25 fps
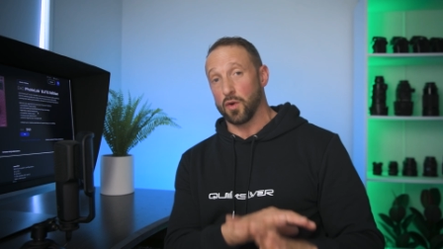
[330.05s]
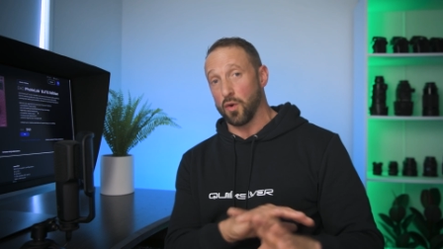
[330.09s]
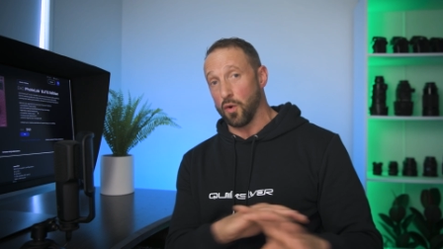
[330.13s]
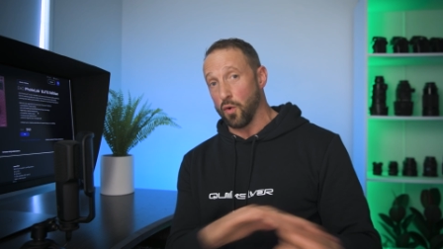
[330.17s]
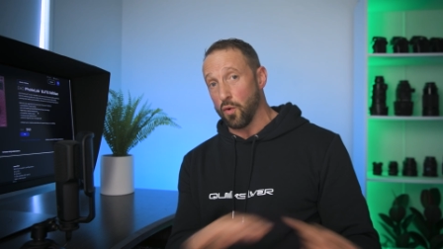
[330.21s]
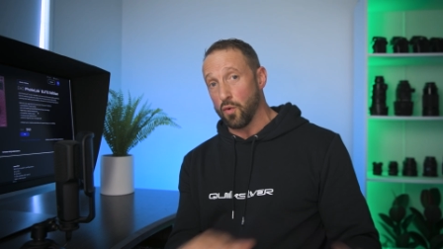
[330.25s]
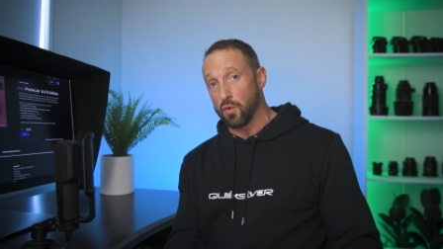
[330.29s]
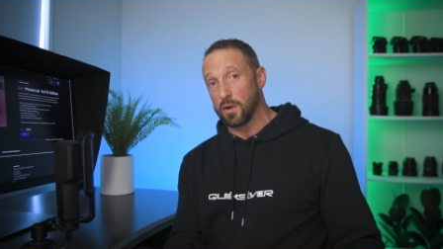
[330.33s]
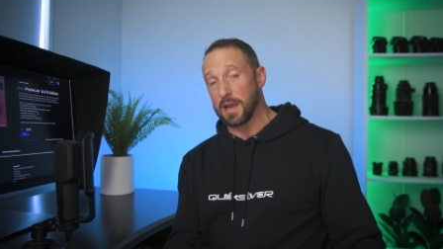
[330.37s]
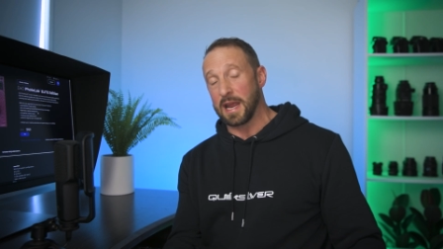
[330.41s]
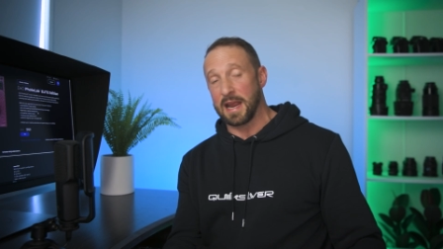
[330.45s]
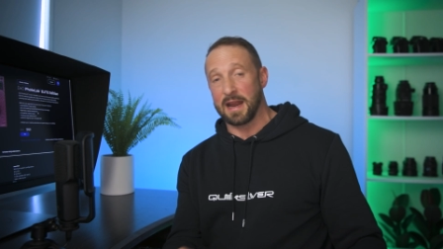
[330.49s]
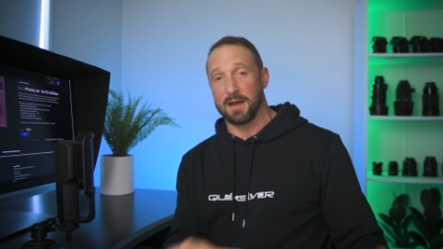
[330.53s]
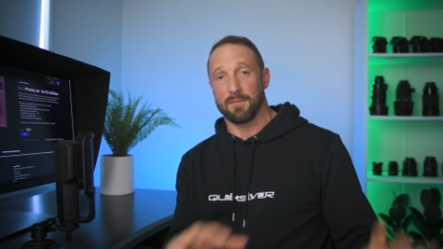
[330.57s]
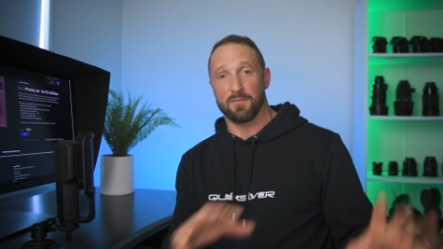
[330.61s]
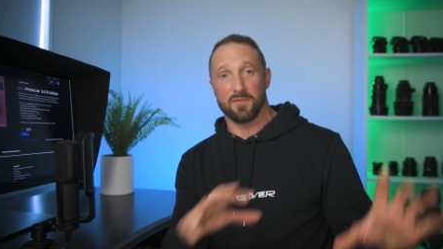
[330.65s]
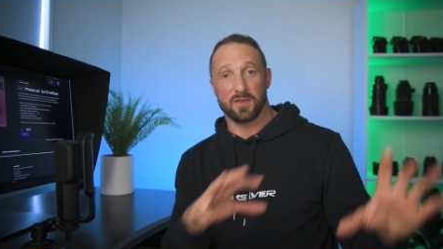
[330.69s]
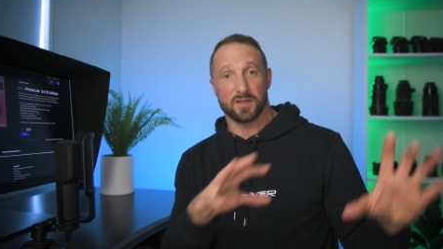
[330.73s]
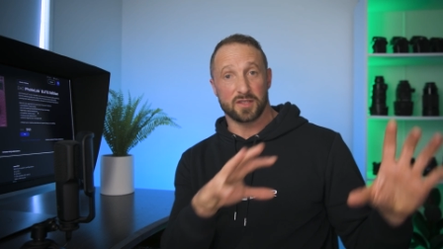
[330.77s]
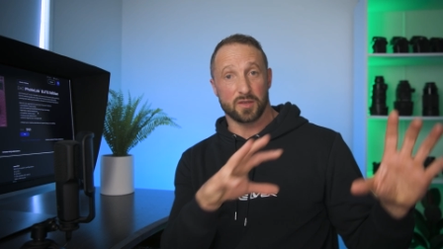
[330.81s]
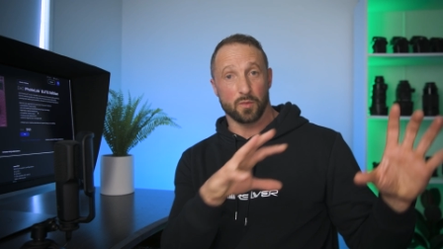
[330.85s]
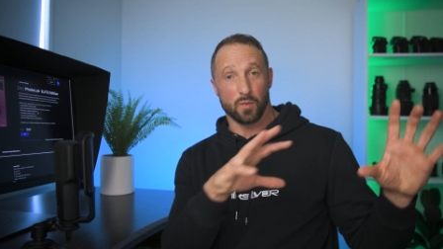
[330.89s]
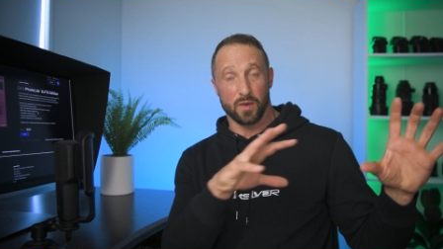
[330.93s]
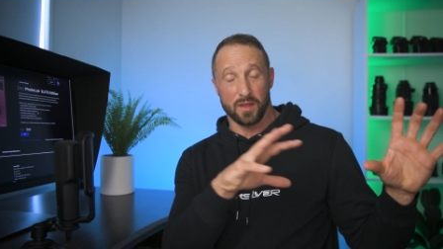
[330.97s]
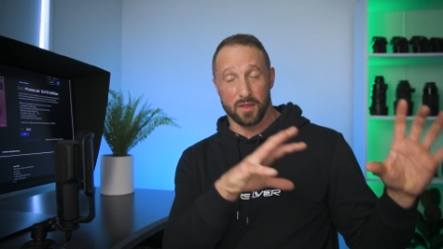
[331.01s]
all
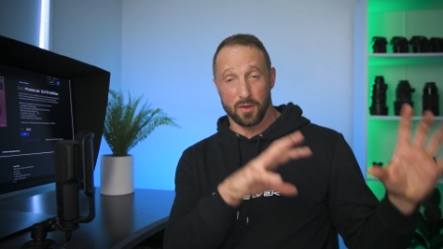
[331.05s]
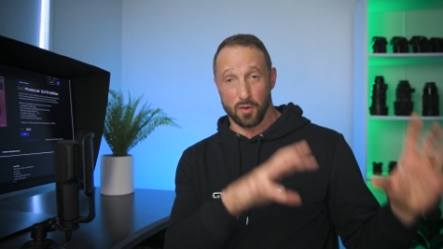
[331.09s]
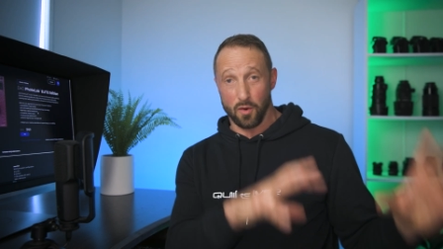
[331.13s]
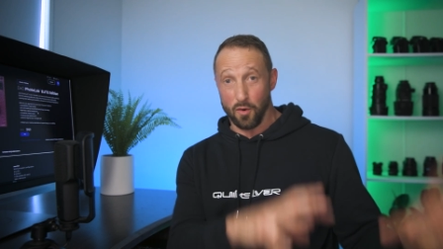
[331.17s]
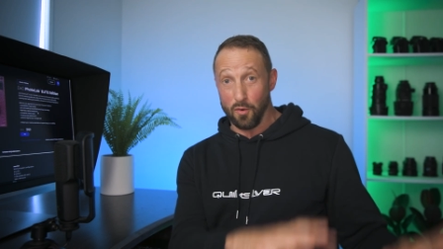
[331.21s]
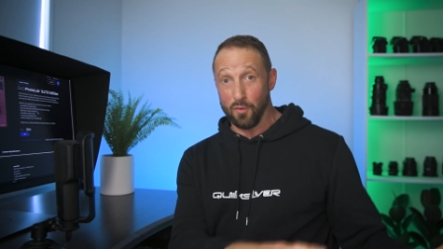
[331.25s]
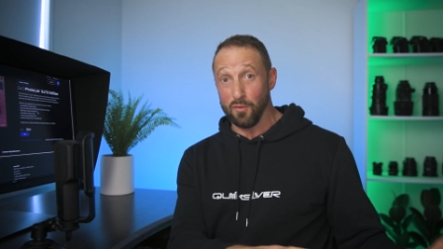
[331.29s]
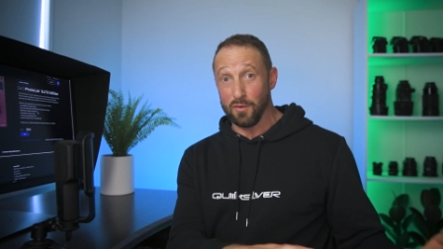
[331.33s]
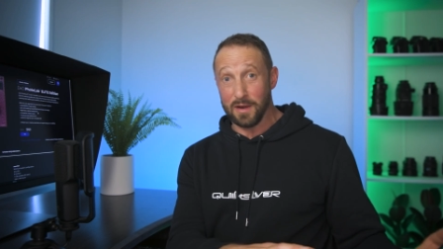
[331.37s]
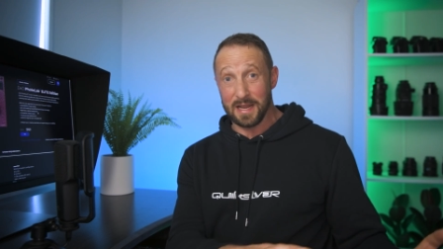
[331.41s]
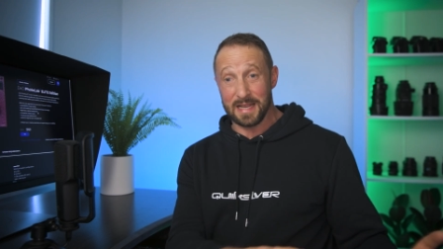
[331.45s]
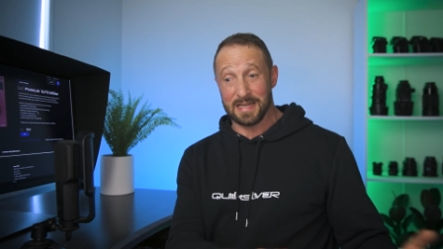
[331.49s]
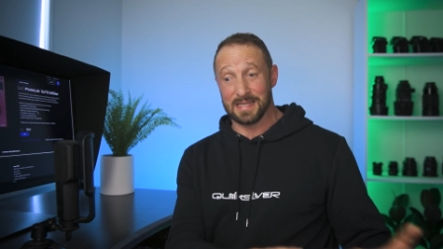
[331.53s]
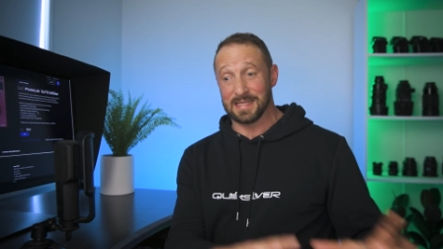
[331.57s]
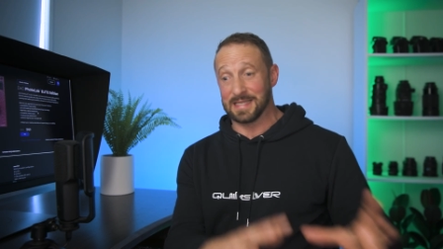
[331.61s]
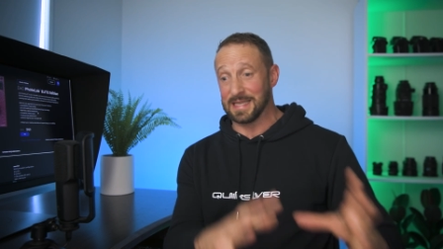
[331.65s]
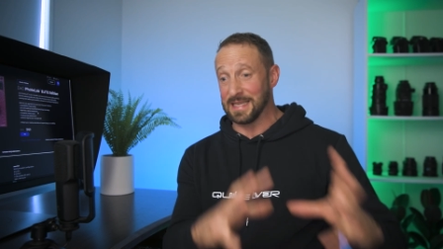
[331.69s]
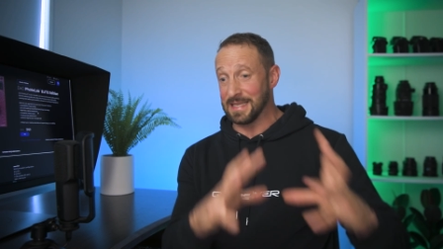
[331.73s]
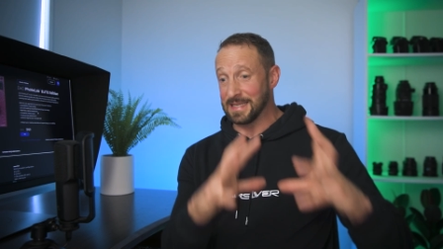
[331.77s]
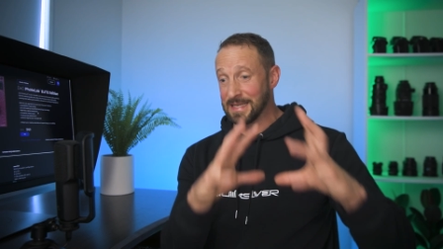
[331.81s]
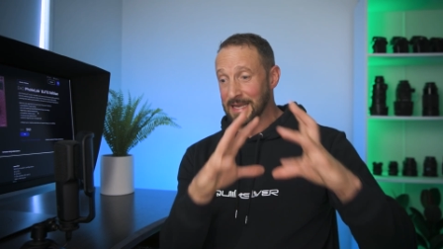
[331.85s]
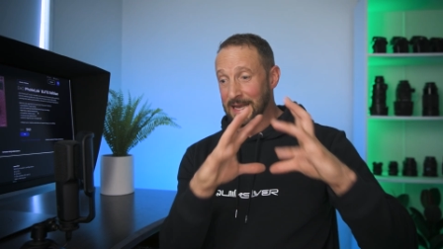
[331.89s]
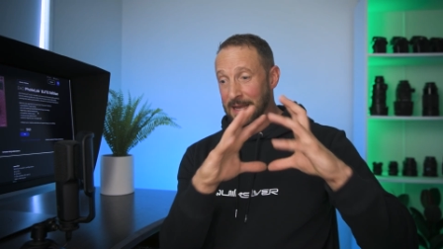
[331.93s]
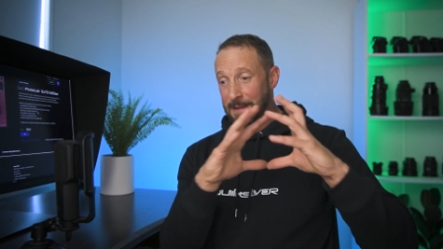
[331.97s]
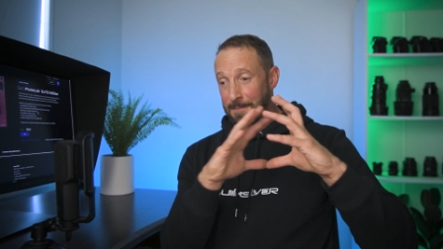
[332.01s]
cameras with all
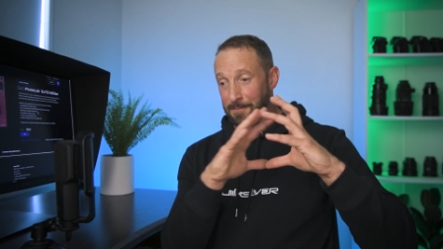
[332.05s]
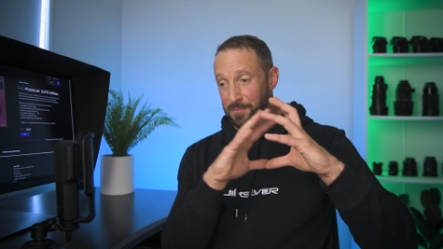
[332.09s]
lenses